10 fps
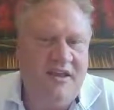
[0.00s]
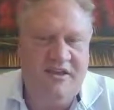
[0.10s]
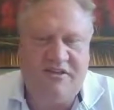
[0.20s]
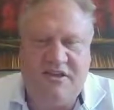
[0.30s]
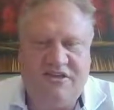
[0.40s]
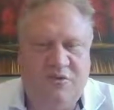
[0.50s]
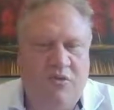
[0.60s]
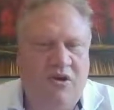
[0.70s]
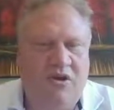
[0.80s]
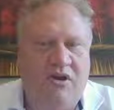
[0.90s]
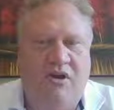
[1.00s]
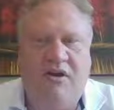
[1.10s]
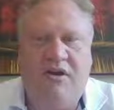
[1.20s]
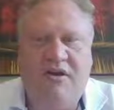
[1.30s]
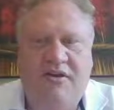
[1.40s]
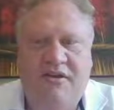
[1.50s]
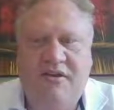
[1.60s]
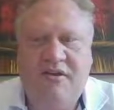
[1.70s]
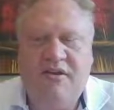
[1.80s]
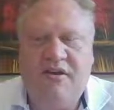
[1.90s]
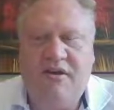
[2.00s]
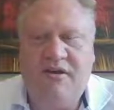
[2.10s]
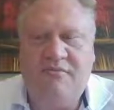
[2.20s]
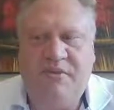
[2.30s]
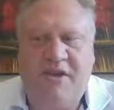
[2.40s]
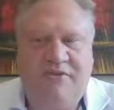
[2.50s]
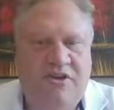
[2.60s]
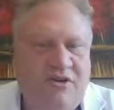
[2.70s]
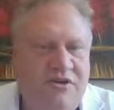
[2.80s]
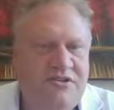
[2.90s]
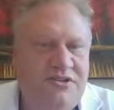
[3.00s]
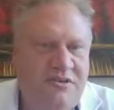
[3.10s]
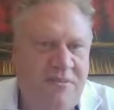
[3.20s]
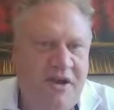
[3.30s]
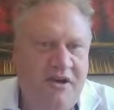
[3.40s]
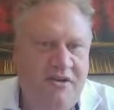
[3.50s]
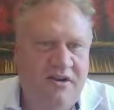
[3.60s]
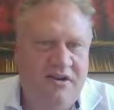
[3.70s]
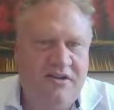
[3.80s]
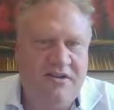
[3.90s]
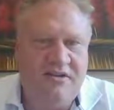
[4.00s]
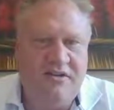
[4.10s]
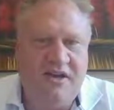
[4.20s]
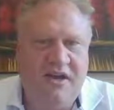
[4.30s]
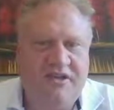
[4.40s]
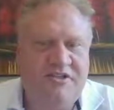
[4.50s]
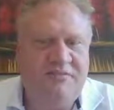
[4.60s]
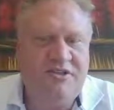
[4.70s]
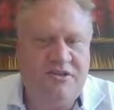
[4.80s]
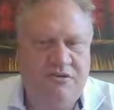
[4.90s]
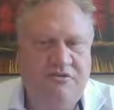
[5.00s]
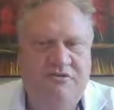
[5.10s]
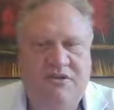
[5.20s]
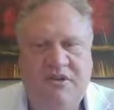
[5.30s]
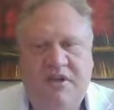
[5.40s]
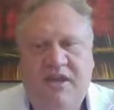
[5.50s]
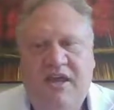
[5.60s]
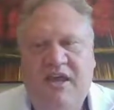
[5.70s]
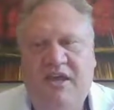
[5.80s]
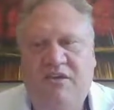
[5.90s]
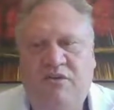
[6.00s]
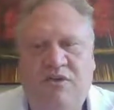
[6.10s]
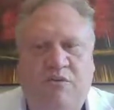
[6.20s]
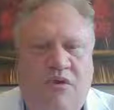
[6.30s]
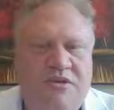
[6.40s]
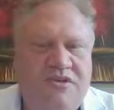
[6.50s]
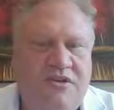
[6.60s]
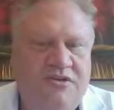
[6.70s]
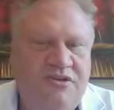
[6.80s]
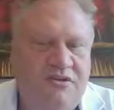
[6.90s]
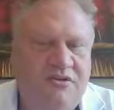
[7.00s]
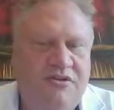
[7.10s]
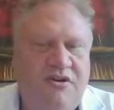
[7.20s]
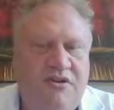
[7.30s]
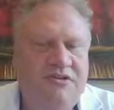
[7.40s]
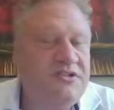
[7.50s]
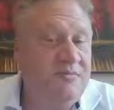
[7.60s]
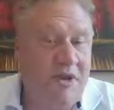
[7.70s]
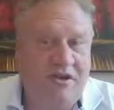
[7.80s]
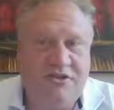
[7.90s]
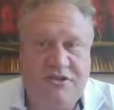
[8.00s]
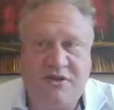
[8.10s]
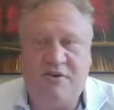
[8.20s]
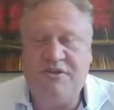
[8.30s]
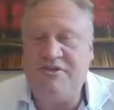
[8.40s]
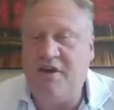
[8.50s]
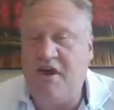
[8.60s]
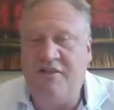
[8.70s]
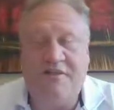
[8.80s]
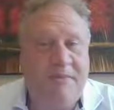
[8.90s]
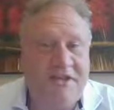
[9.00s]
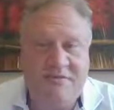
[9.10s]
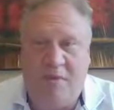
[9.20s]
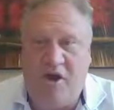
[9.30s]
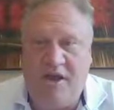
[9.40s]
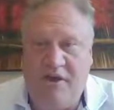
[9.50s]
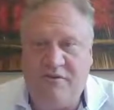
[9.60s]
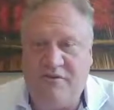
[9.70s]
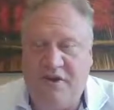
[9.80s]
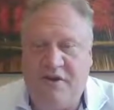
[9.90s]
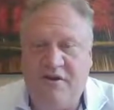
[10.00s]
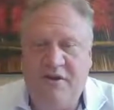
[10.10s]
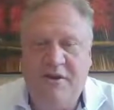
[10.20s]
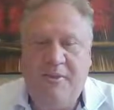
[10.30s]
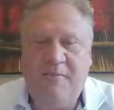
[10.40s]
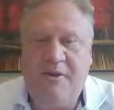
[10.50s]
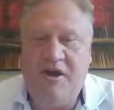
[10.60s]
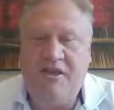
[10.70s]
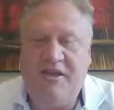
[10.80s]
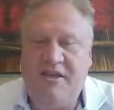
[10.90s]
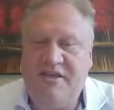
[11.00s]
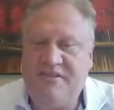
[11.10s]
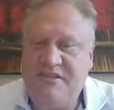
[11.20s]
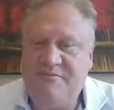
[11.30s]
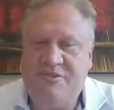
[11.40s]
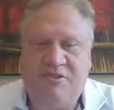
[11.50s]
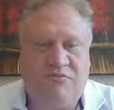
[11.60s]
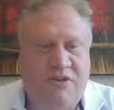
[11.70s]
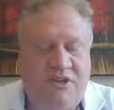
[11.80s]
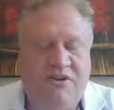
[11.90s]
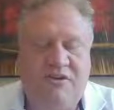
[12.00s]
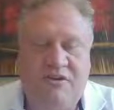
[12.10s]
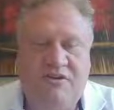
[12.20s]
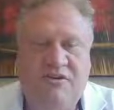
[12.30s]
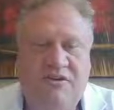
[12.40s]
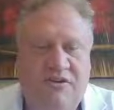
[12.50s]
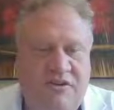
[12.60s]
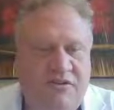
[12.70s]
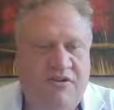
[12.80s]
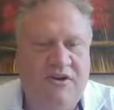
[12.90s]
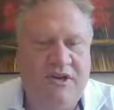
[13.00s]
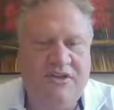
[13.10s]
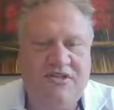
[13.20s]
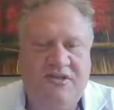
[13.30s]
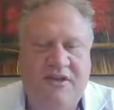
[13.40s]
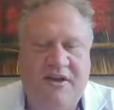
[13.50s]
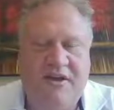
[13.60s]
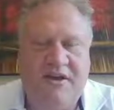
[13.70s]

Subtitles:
it doesn't work on every currency pair. It has to be tuned and only works on certain currency pairs. So it's not the best bot out there, but it seems to really earn good earnings